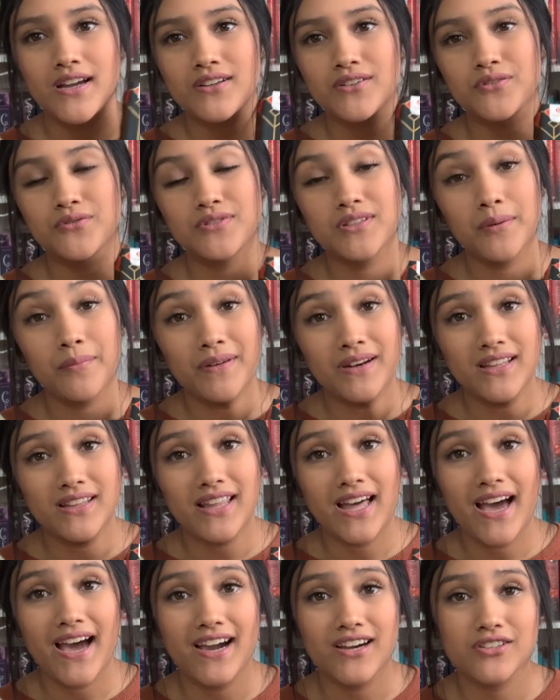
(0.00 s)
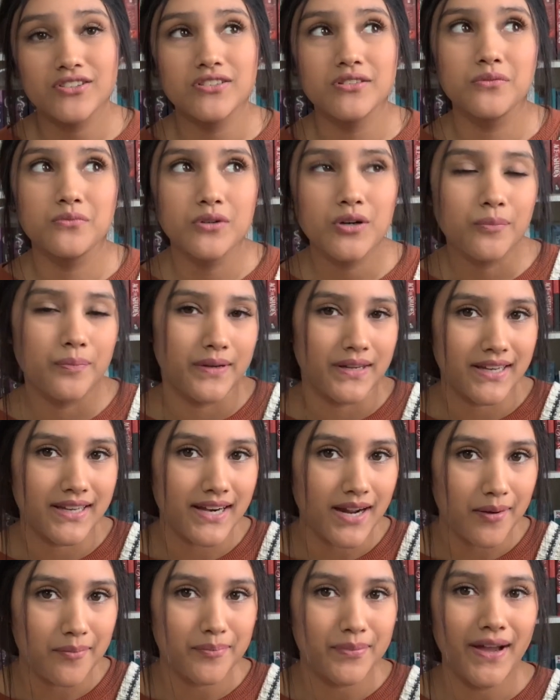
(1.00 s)
to somebody that actually will pick it
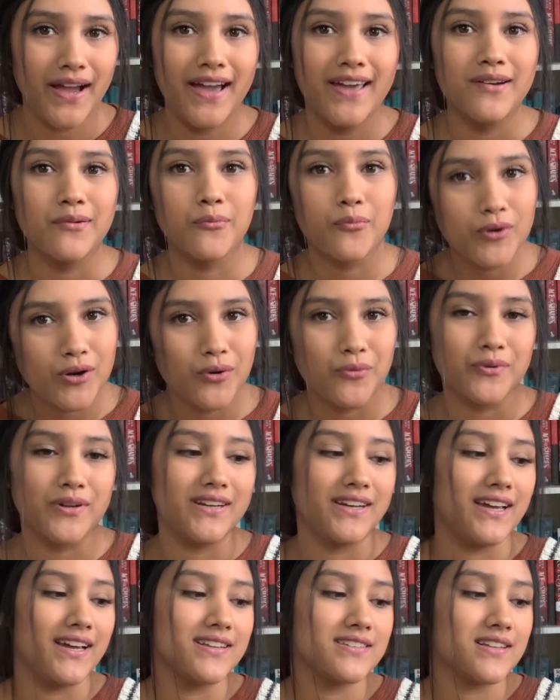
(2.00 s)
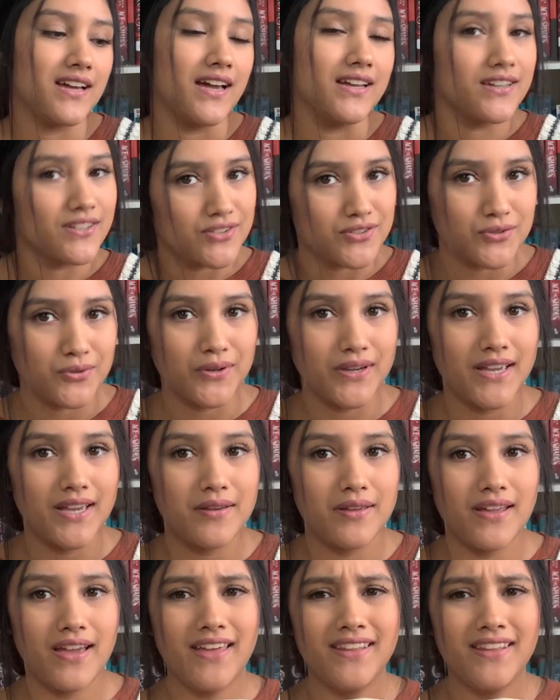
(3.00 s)
up and will read it and enjoy it.